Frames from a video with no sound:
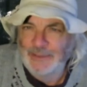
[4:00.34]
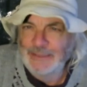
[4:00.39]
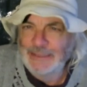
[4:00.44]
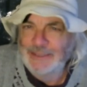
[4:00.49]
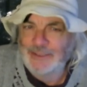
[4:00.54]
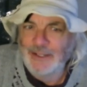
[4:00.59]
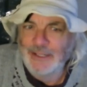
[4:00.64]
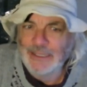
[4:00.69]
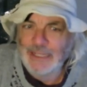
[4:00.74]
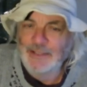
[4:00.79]
very
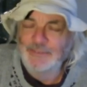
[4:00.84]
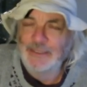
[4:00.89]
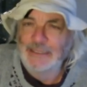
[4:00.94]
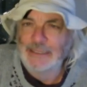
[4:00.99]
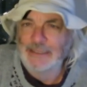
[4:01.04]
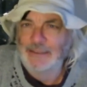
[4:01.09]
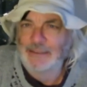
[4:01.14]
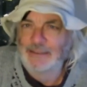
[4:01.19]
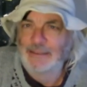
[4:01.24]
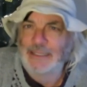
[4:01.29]
strong
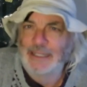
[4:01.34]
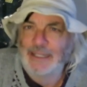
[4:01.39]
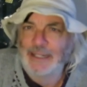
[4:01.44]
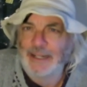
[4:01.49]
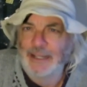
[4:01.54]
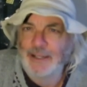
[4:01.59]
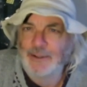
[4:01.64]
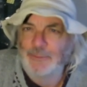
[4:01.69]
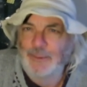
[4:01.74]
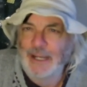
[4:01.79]
evidence
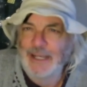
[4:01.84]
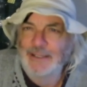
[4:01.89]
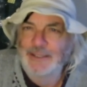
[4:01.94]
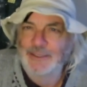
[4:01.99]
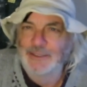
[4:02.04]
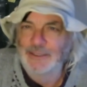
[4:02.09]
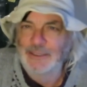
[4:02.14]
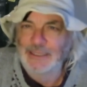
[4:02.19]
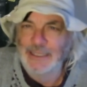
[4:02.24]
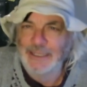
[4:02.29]
that a
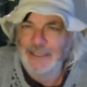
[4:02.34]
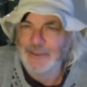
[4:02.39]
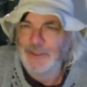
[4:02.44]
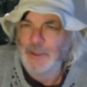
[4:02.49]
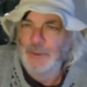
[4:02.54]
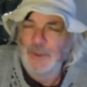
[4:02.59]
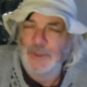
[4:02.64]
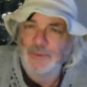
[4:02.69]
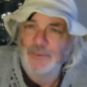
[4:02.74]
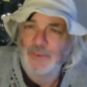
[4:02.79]
writer said
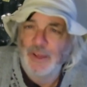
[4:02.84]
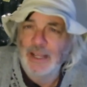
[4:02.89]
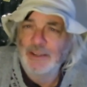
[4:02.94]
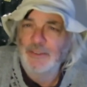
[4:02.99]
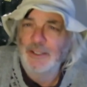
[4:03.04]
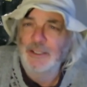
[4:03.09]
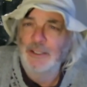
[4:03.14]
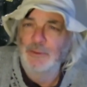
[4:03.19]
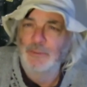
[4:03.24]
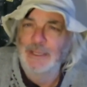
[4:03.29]
there was
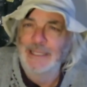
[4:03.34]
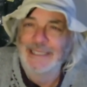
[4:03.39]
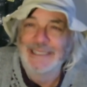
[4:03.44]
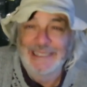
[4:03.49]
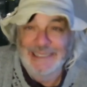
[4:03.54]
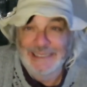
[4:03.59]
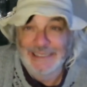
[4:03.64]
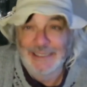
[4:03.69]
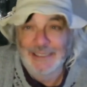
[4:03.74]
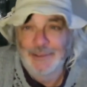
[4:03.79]
500
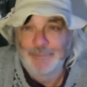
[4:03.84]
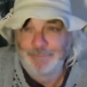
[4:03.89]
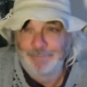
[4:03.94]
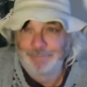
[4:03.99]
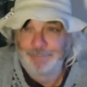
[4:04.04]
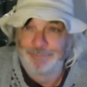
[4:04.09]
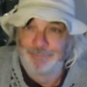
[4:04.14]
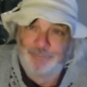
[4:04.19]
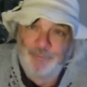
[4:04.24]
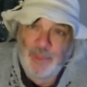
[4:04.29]
witnesses.
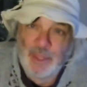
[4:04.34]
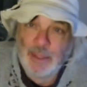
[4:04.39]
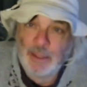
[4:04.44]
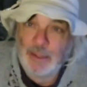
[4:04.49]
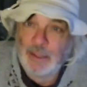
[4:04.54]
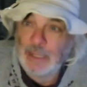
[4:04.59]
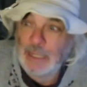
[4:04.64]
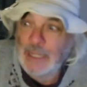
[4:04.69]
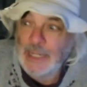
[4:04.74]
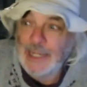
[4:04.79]

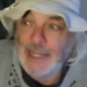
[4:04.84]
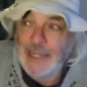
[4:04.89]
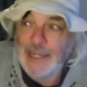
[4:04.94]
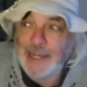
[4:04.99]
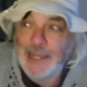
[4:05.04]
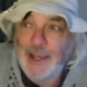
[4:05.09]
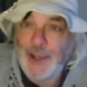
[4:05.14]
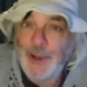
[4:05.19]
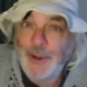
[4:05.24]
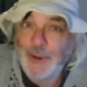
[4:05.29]

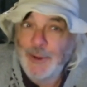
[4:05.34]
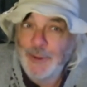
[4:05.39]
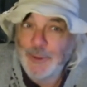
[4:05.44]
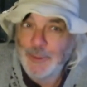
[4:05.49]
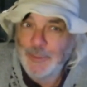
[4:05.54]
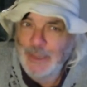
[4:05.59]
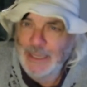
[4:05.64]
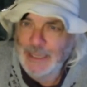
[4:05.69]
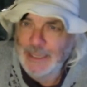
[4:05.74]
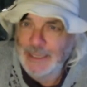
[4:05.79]

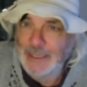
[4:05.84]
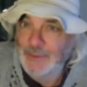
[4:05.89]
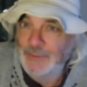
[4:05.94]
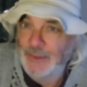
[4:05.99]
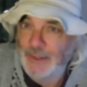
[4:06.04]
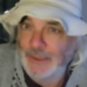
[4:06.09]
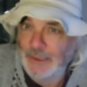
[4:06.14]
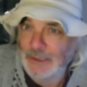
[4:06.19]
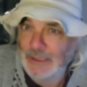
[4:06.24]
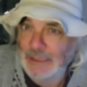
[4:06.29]
Nobody, as
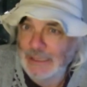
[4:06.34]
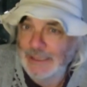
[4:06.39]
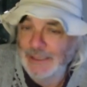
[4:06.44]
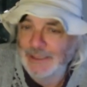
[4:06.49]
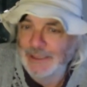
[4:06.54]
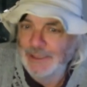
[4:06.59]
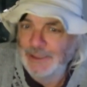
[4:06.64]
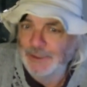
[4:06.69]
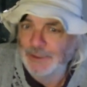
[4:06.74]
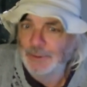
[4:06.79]
far as I
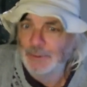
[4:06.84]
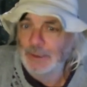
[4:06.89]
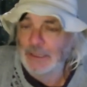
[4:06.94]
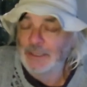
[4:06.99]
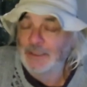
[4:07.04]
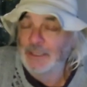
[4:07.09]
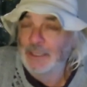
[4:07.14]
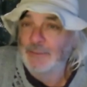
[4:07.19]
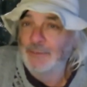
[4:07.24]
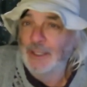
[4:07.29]
know,
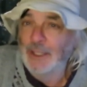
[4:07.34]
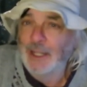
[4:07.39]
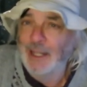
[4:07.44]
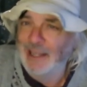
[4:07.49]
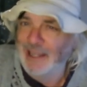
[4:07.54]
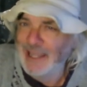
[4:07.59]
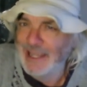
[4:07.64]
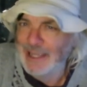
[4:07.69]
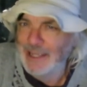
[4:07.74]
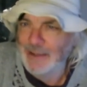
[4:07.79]
has ever
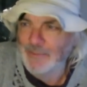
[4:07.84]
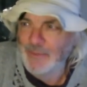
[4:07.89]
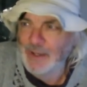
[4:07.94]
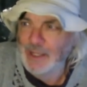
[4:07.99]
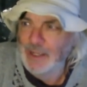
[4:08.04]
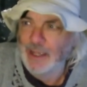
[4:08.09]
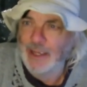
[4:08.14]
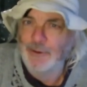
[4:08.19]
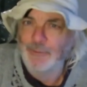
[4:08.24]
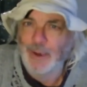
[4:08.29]

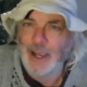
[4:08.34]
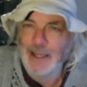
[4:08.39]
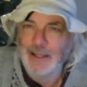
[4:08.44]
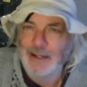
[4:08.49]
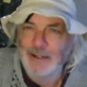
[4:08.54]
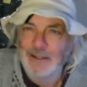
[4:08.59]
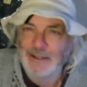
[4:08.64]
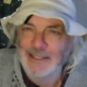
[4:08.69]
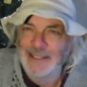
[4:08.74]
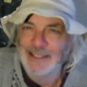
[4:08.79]
claimed a
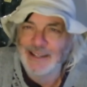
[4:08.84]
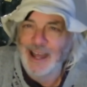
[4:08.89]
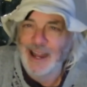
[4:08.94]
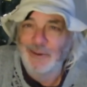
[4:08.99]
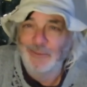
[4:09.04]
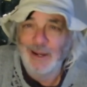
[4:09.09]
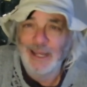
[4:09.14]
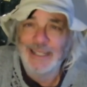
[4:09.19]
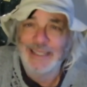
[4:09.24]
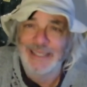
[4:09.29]
writer did
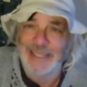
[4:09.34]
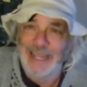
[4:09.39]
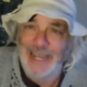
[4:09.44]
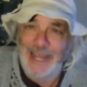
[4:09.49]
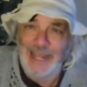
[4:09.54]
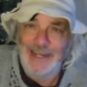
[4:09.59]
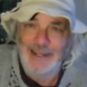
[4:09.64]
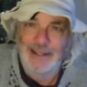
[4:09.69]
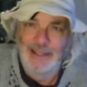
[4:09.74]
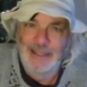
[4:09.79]
not write
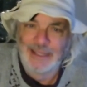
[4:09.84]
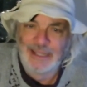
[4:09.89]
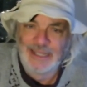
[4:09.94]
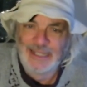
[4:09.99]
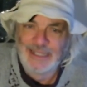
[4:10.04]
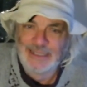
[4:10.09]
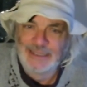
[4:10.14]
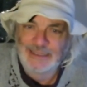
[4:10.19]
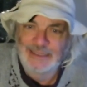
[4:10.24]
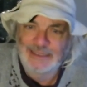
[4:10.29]
that.
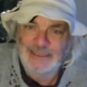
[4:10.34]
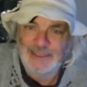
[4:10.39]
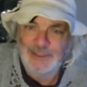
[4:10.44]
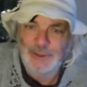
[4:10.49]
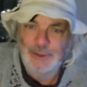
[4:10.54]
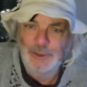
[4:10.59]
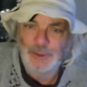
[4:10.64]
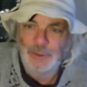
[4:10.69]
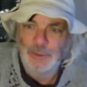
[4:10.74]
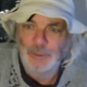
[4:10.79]

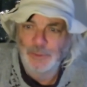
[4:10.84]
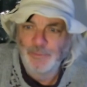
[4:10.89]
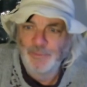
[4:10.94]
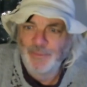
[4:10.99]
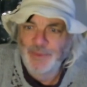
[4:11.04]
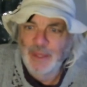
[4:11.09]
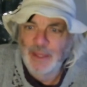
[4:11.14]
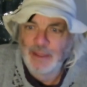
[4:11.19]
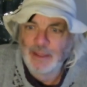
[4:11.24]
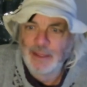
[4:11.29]
So,
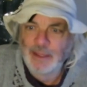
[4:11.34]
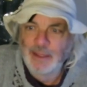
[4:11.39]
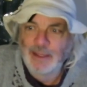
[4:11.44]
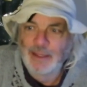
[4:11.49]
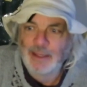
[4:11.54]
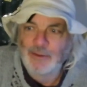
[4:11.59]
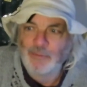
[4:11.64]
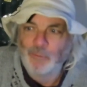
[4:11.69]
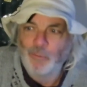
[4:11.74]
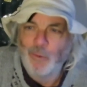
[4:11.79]

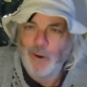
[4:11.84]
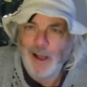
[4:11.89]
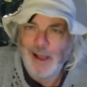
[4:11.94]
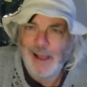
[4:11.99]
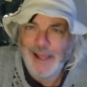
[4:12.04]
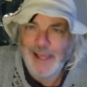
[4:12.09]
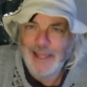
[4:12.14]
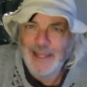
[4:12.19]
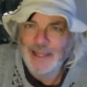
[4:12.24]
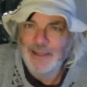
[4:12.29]

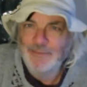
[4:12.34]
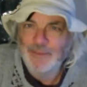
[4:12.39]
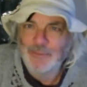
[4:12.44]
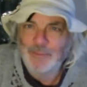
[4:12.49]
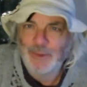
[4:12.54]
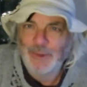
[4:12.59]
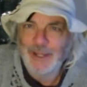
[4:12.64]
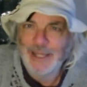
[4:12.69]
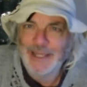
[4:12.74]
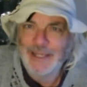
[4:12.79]
why
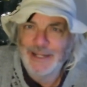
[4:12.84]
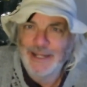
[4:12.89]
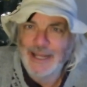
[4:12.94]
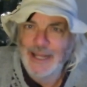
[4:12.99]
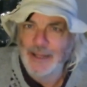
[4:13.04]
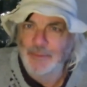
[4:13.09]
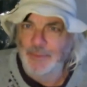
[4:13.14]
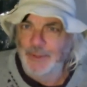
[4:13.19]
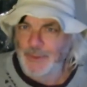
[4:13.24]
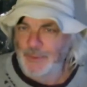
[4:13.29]
even bring it
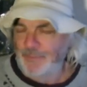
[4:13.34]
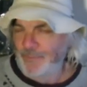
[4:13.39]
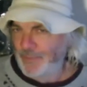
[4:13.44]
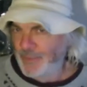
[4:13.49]
up?